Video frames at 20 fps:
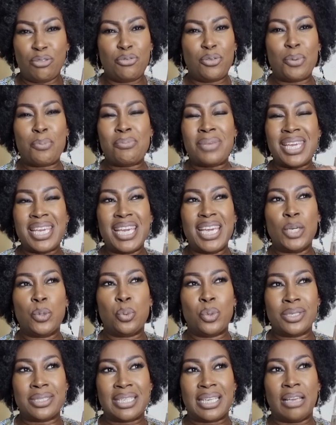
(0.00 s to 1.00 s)
For me, it
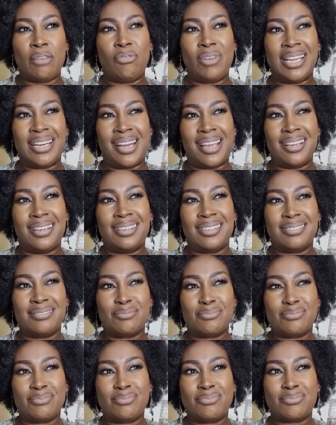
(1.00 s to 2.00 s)
was giving
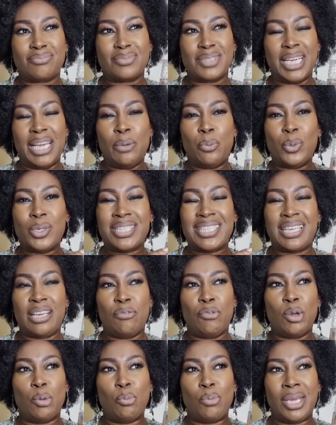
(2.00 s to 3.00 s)

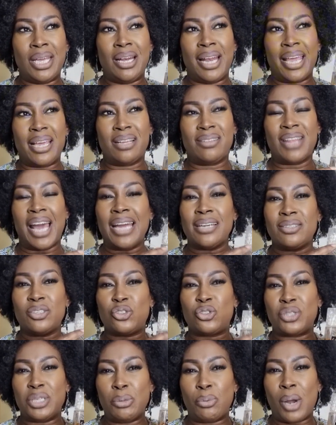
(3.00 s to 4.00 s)
me like that
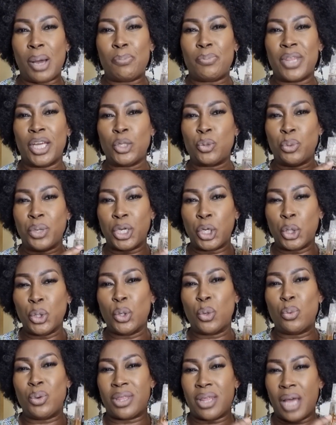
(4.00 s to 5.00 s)
syrup that we cook with